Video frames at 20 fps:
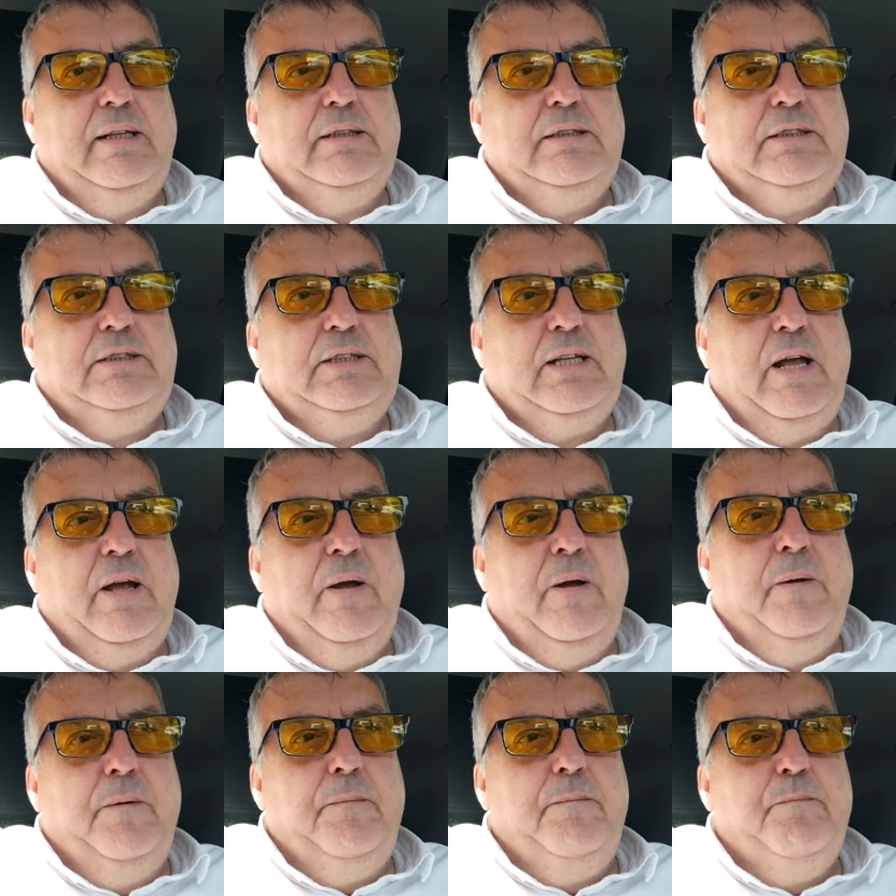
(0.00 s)

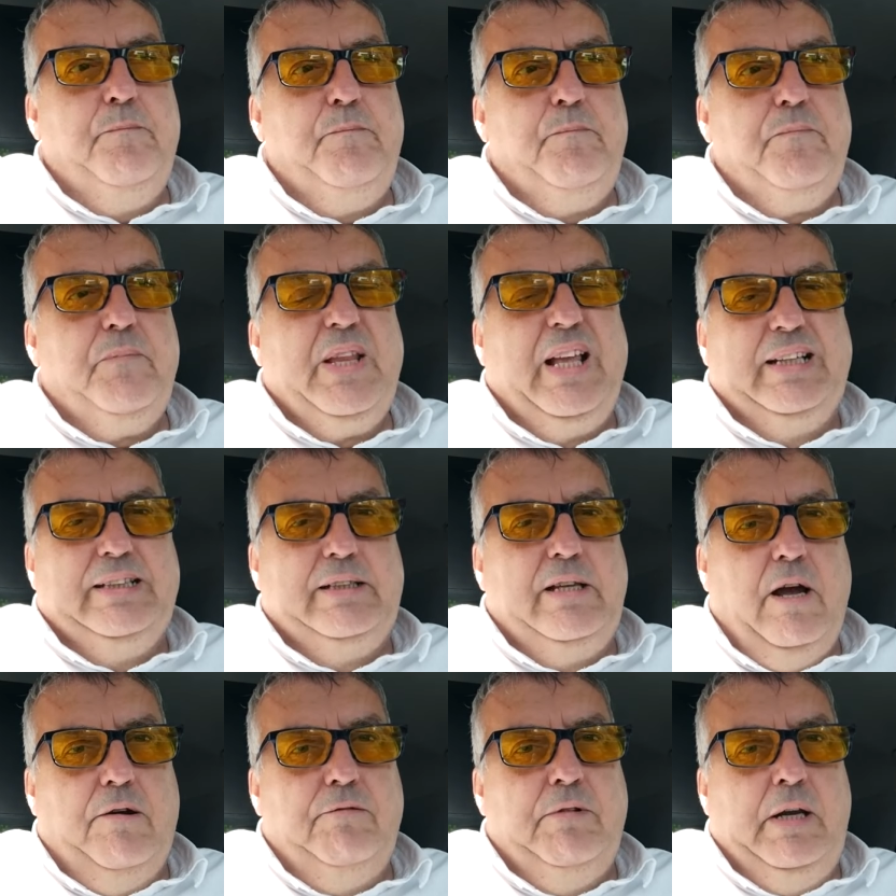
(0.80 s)
So
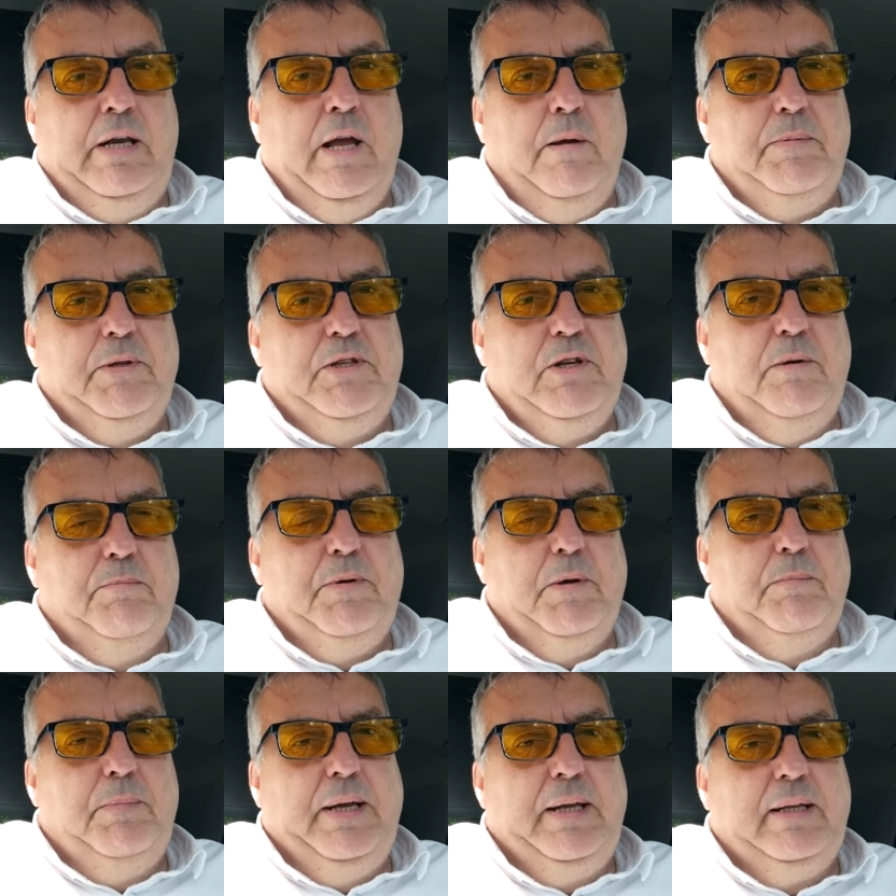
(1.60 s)
it's not really open to the
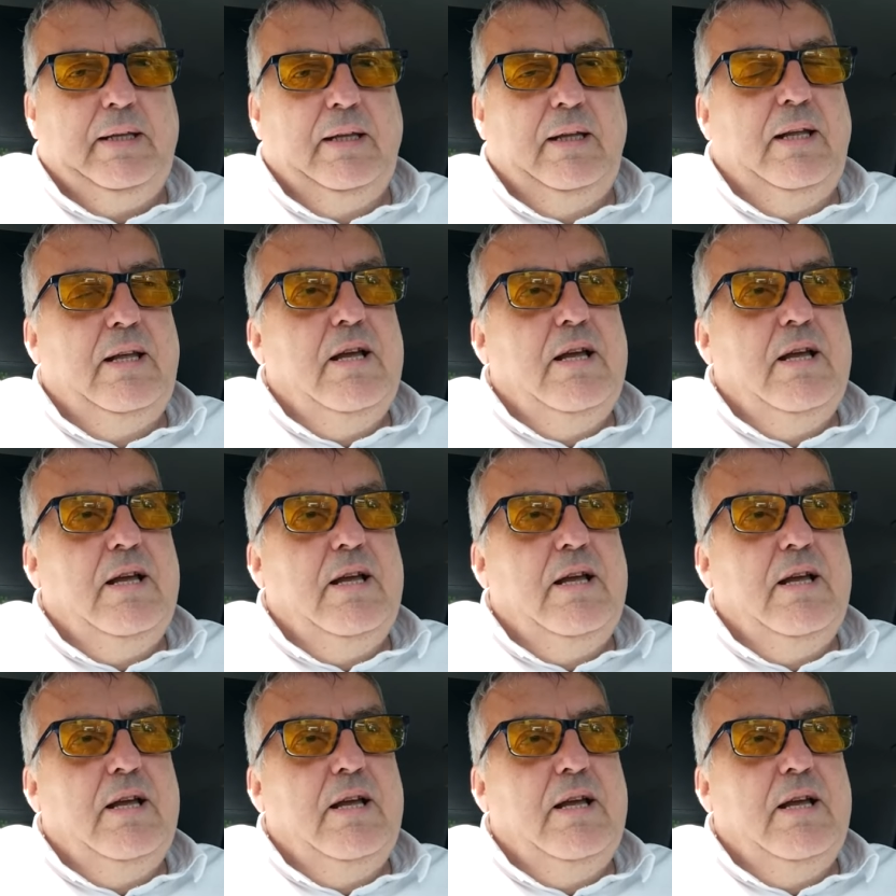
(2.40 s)
public.